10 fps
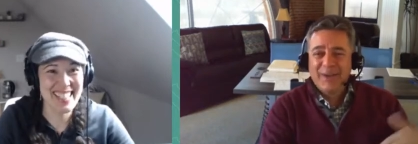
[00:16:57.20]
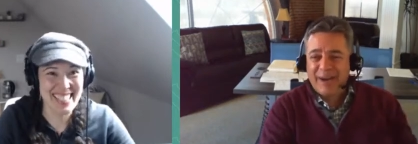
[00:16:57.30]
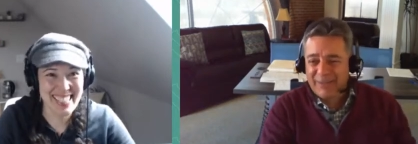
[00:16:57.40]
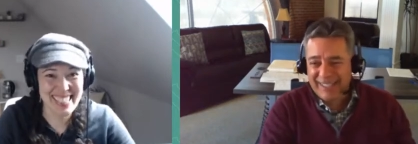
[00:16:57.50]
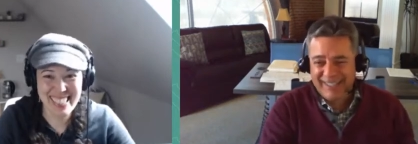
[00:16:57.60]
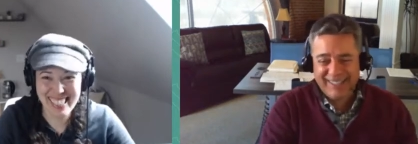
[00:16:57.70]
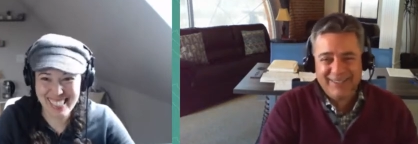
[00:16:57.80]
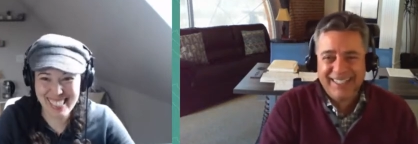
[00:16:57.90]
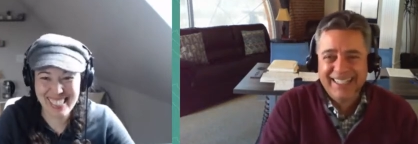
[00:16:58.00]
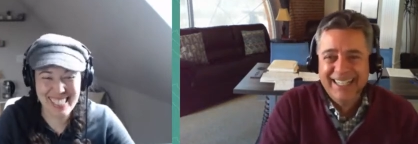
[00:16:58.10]
Speaker 1: I do
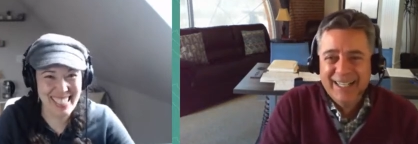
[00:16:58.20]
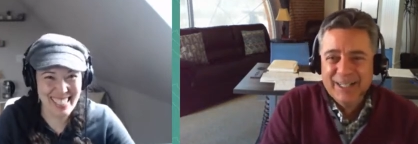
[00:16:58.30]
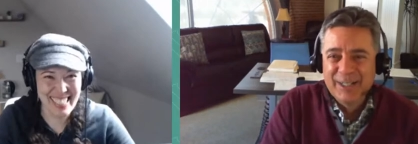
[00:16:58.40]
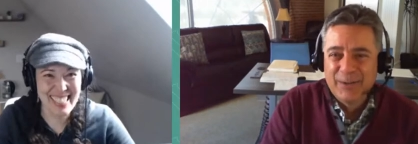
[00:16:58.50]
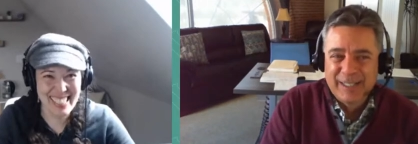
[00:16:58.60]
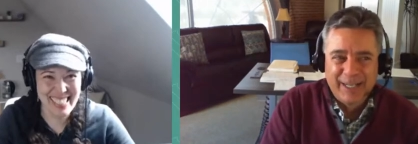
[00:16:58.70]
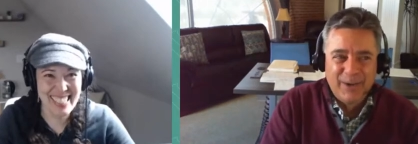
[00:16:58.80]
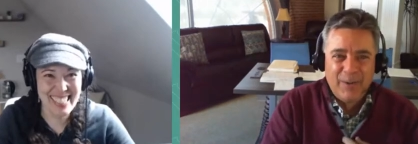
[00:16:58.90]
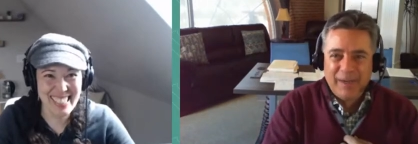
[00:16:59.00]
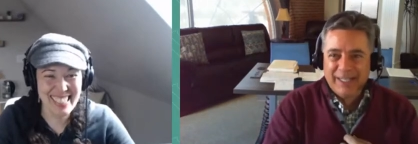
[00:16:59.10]
everything, right? So it's like,
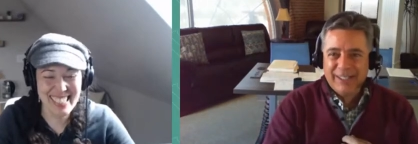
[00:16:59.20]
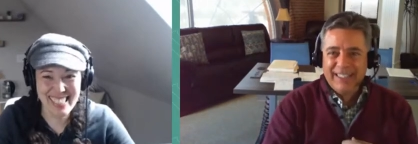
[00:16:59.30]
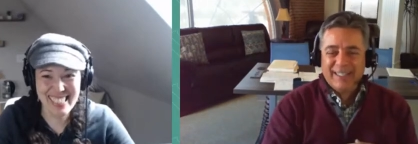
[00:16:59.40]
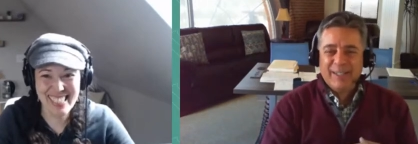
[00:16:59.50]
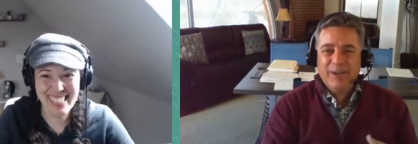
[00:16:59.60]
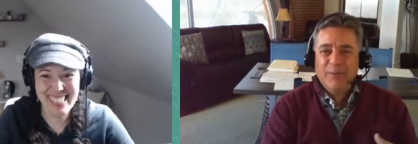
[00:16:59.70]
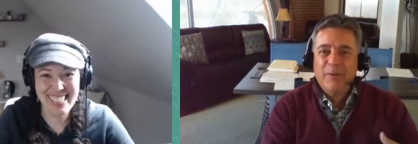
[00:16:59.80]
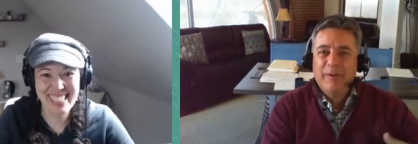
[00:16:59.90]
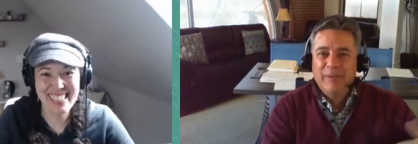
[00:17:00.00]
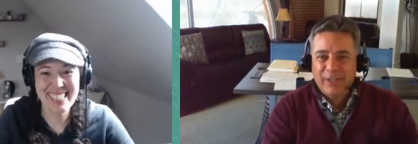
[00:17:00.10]
oh my goodness, you know,
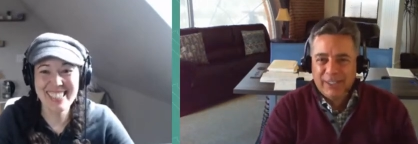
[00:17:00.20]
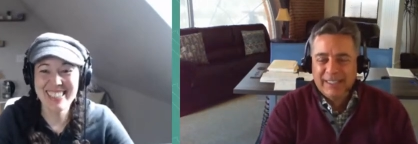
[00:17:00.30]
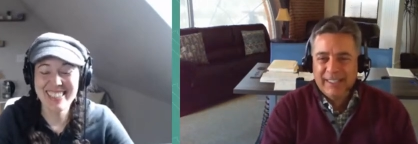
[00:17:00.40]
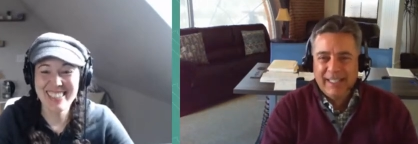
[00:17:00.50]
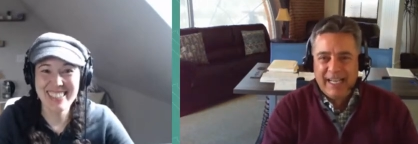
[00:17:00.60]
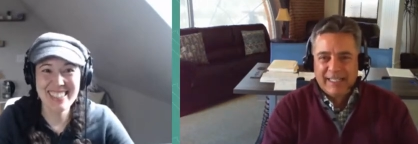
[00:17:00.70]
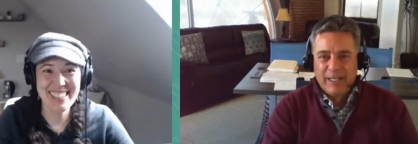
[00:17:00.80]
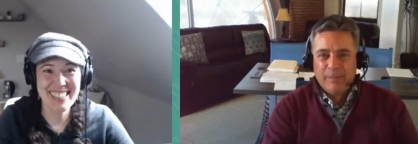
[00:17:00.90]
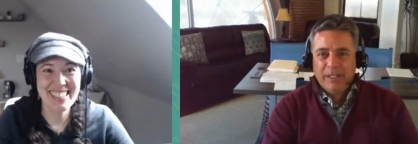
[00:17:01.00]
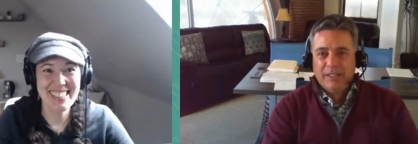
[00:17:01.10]
what we've learned in the last
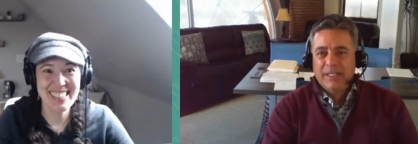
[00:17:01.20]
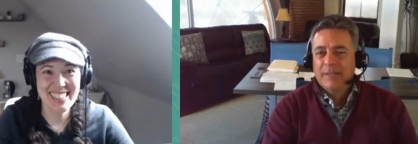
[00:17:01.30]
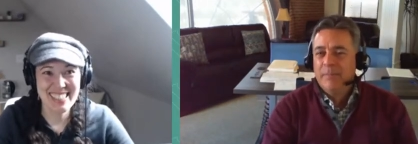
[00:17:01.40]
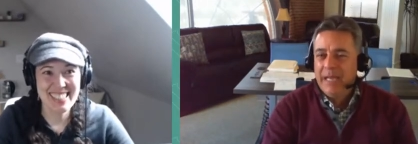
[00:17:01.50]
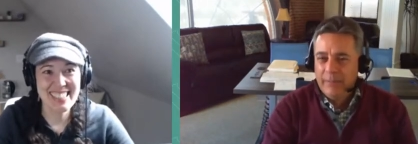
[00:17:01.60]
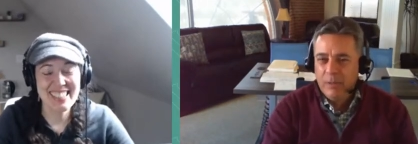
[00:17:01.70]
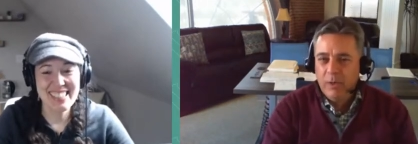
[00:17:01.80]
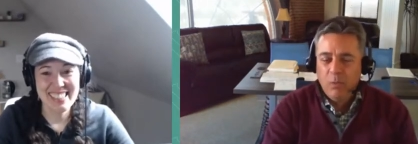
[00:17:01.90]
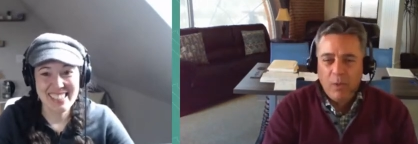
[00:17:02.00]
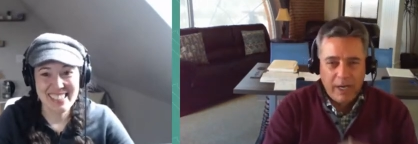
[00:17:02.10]
couple years is maybe
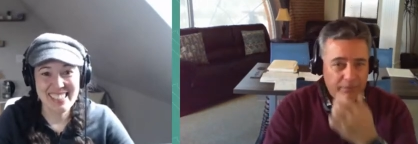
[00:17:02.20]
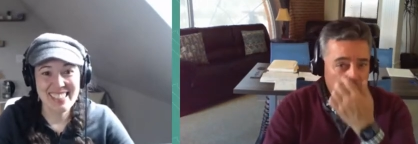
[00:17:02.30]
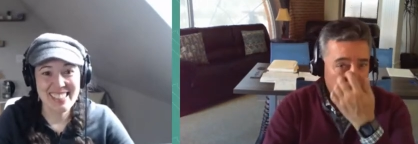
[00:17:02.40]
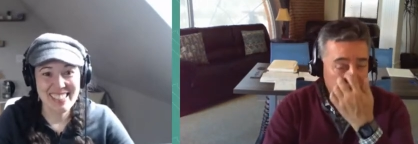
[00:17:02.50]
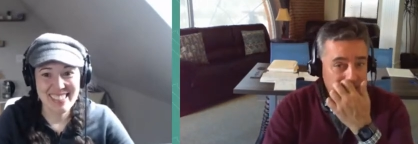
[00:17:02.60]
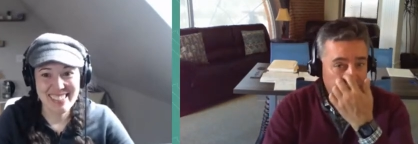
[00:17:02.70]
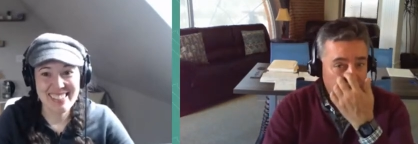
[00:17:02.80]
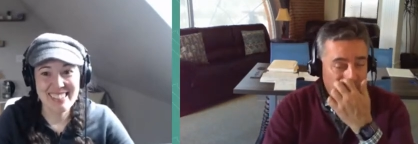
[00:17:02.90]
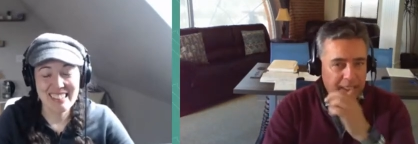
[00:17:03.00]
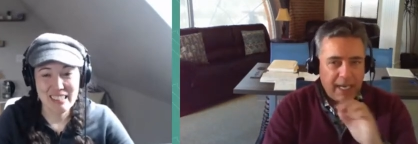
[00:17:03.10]
we want to focus
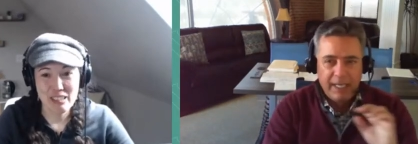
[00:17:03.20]
in, right,